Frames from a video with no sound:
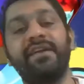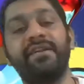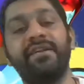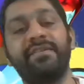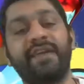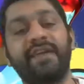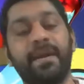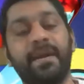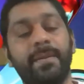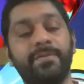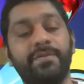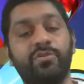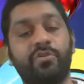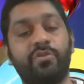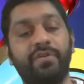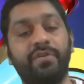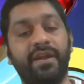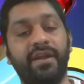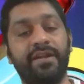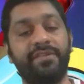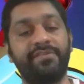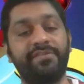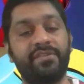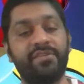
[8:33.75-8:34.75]
It's either Jordan
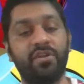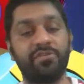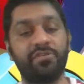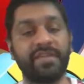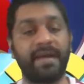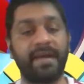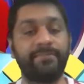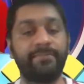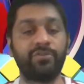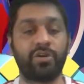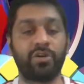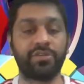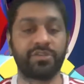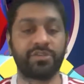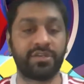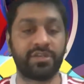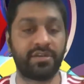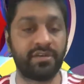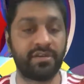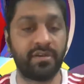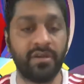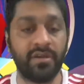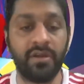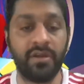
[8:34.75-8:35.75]
Henderson or Sam Johnston.
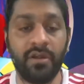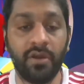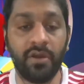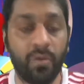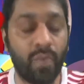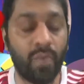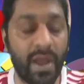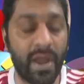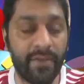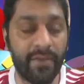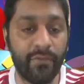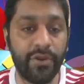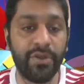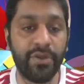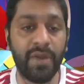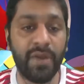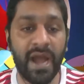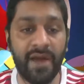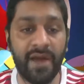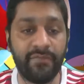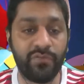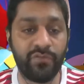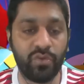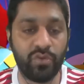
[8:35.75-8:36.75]
Why would you
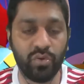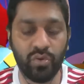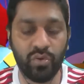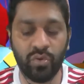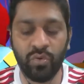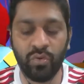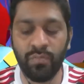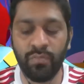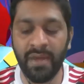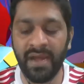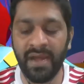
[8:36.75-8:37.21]
have two